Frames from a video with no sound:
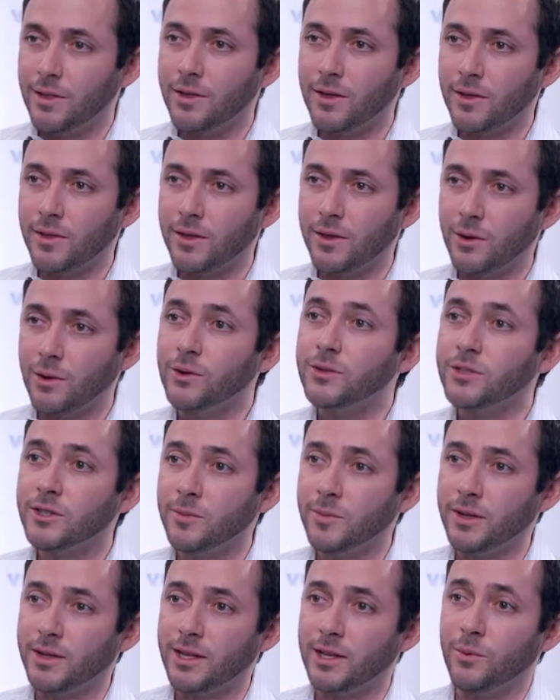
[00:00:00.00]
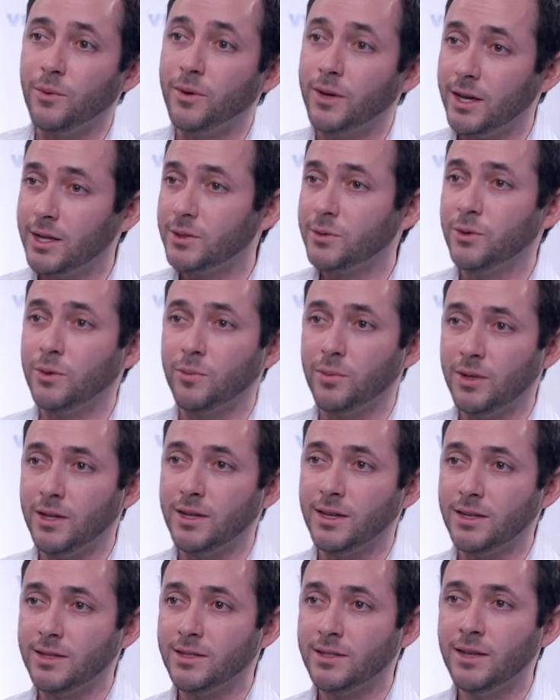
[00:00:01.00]
I think that ultimately we'll get to a
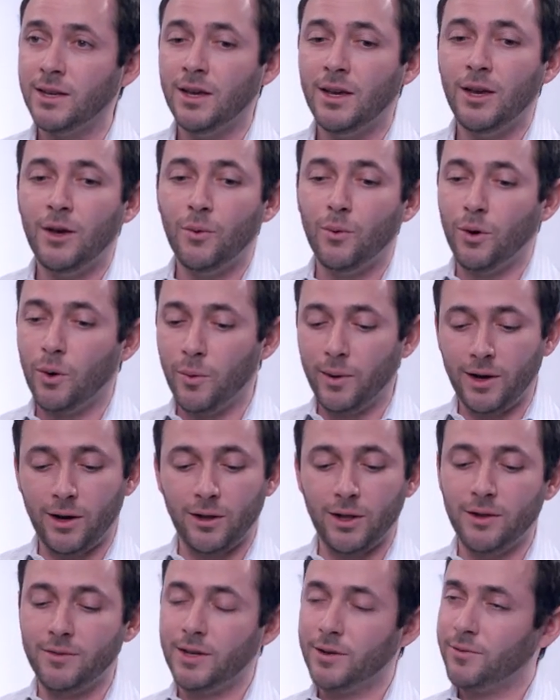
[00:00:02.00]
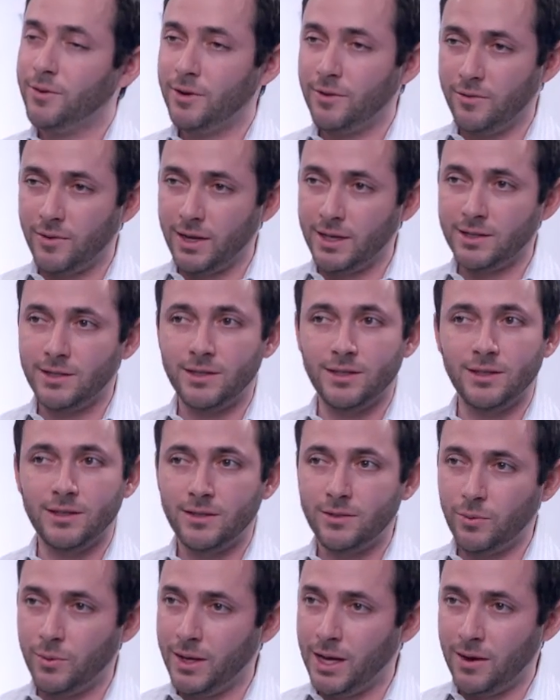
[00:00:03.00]
place where we all have different
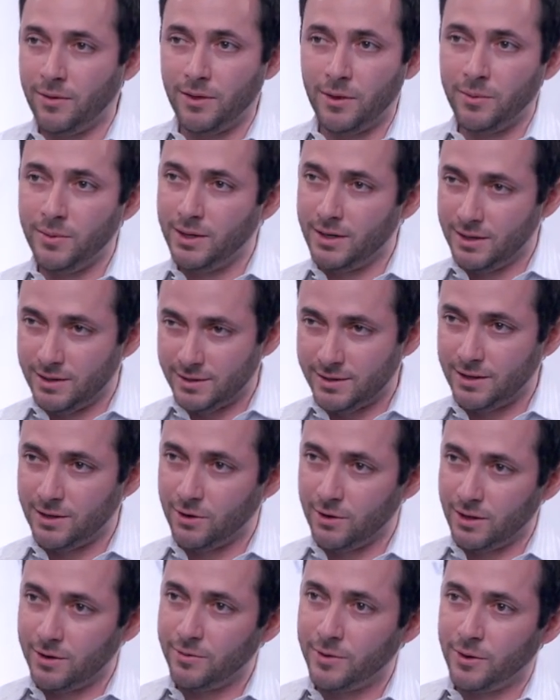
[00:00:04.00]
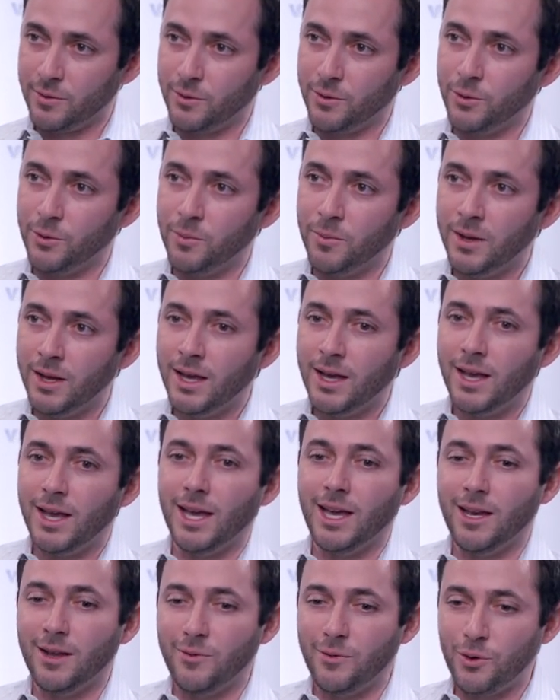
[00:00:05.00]
devices, we have the ability to sit in our living room,
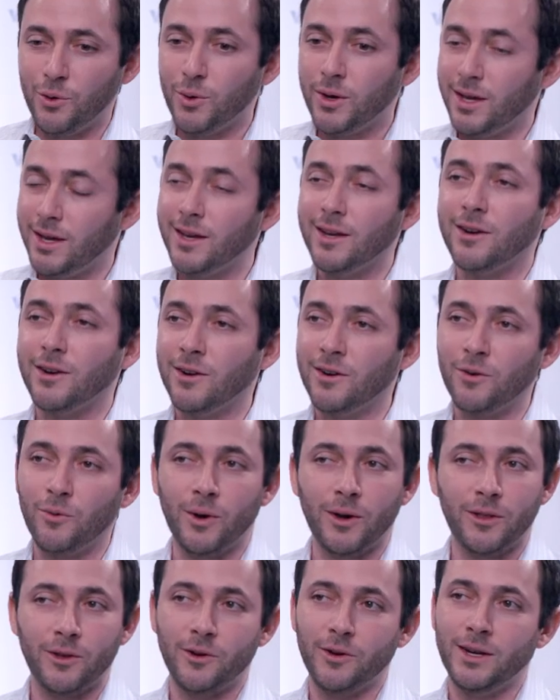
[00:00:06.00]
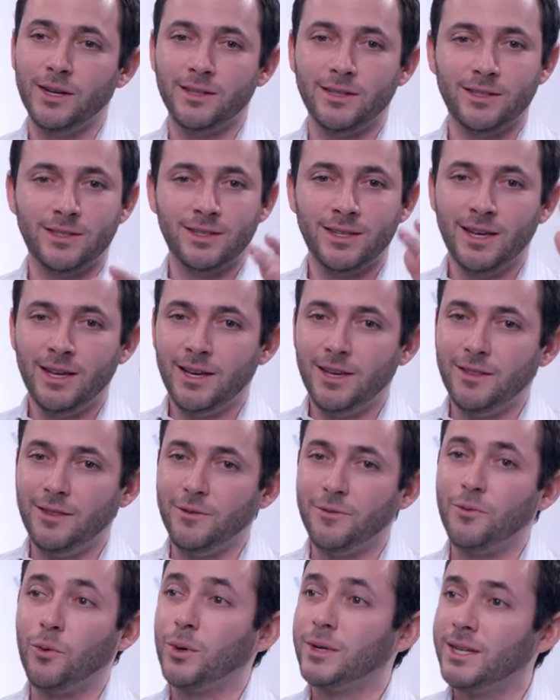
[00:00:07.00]
and if you hear, whether it's
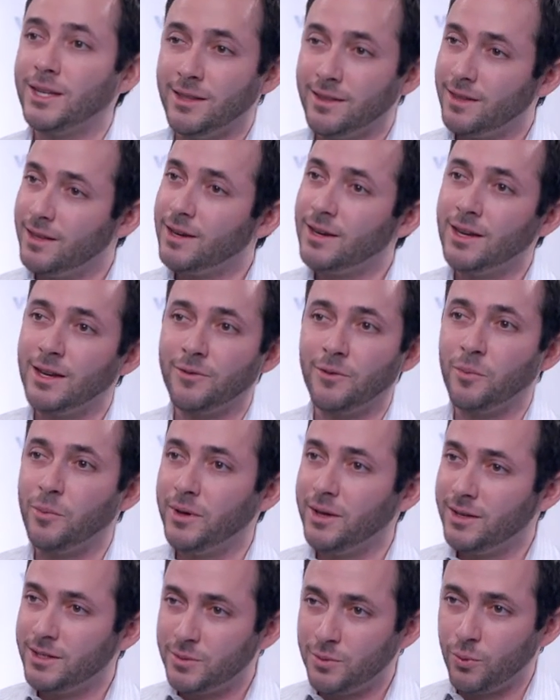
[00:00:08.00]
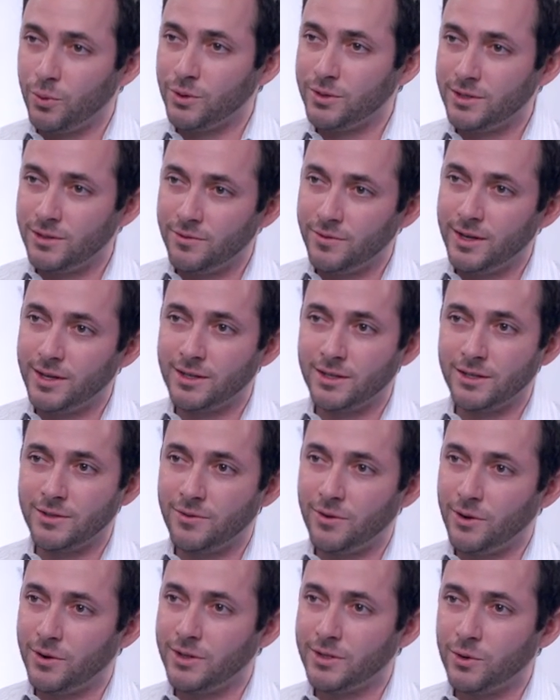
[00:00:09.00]
the 14th inning of a big sports event as
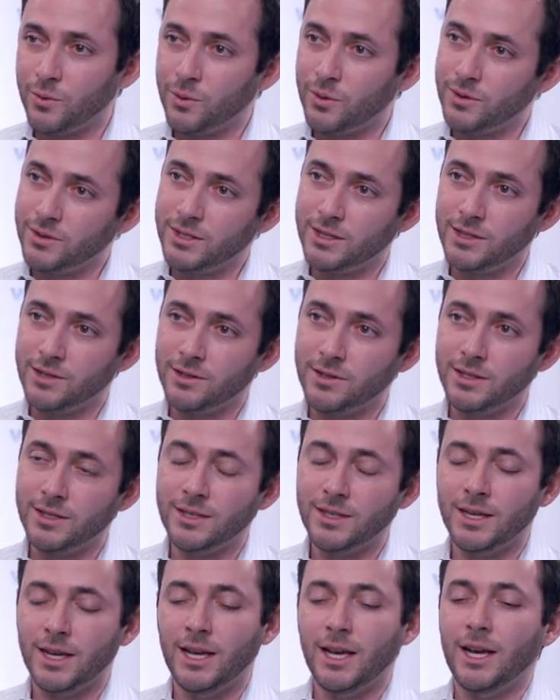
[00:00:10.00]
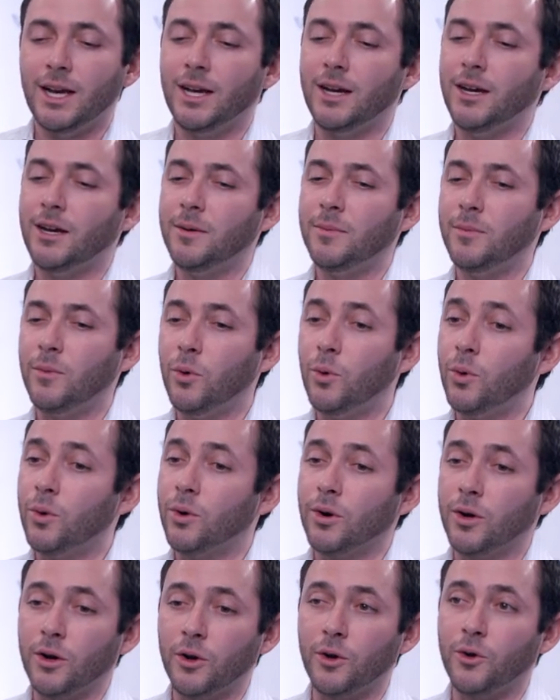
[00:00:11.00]
far as the World Series, um,
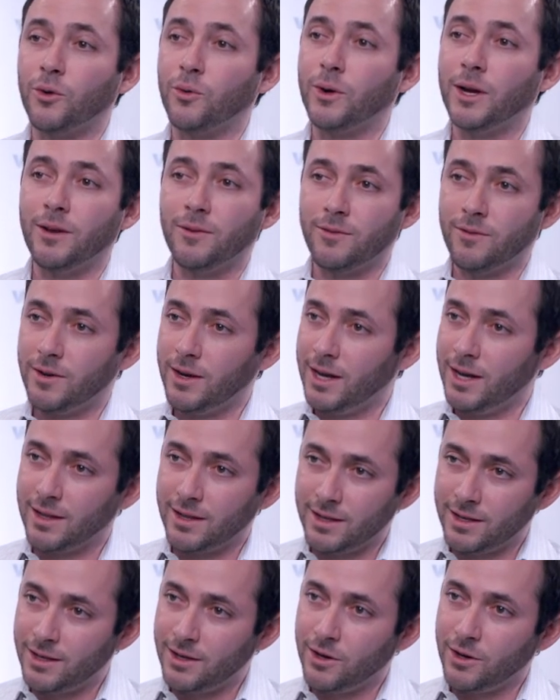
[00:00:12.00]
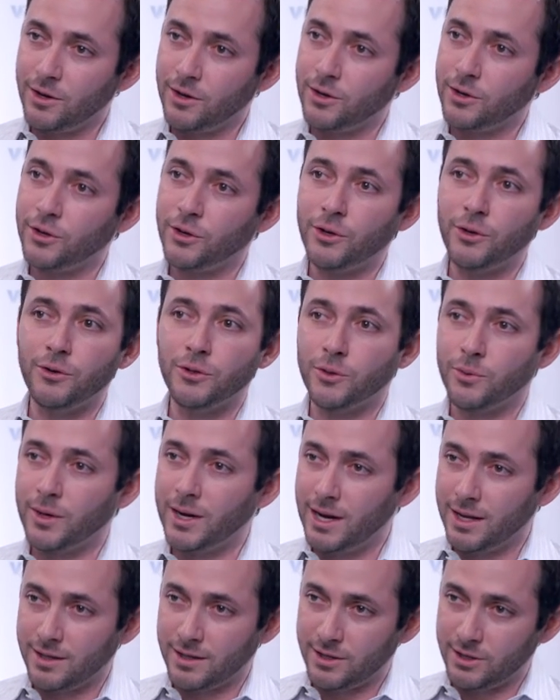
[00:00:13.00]
or a great finale on a huge
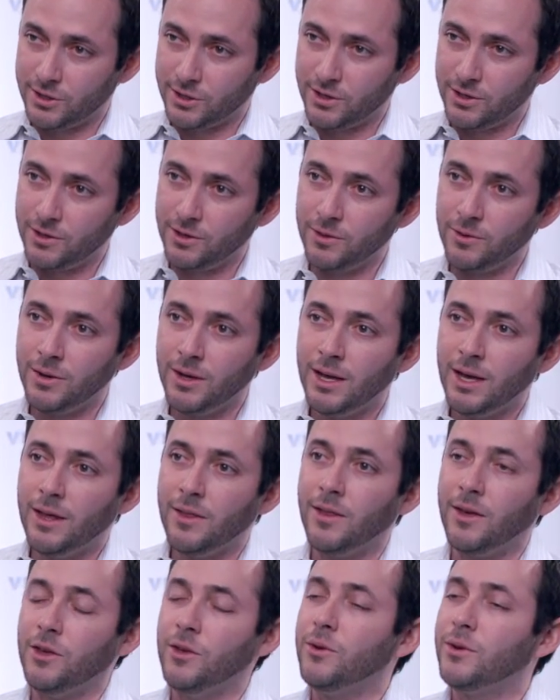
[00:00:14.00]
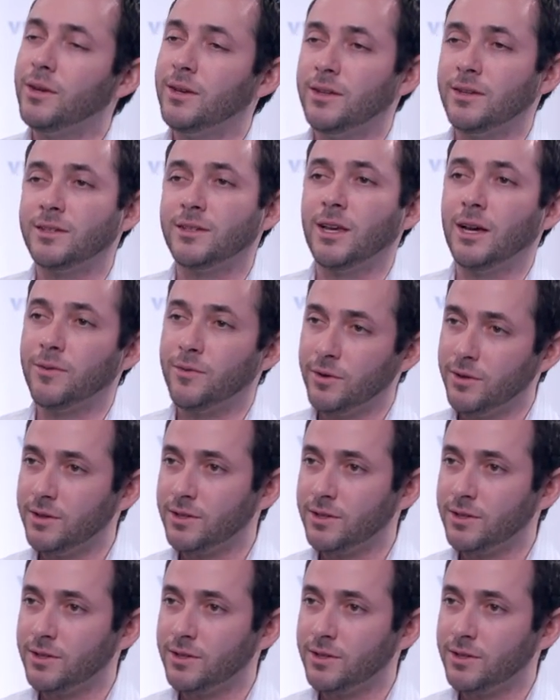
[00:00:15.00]
reality show, that you can discover